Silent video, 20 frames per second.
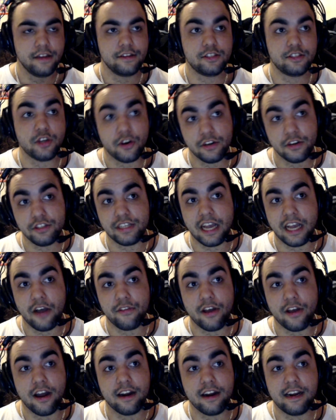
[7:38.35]
Turns out
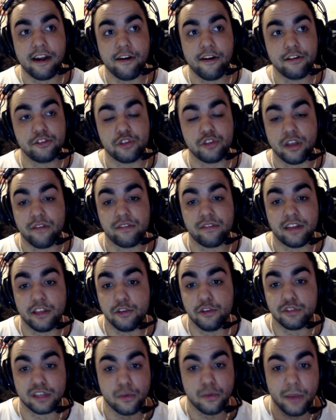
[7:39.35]
the Hungarians don't even like
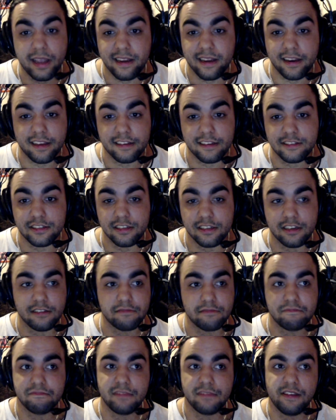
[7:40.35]
using awakening, so
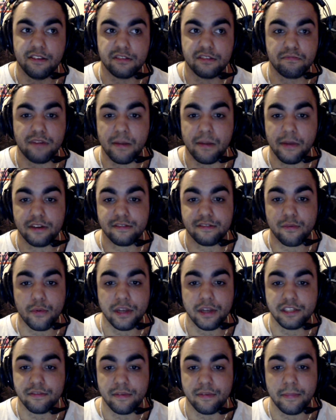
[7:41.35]
it was pretty much a
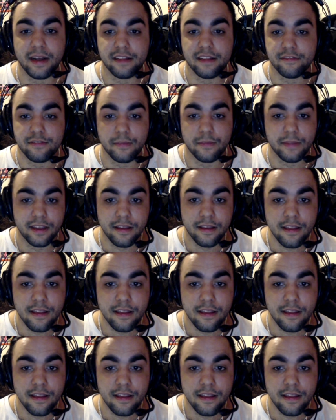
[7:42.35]
waste of a ban for me.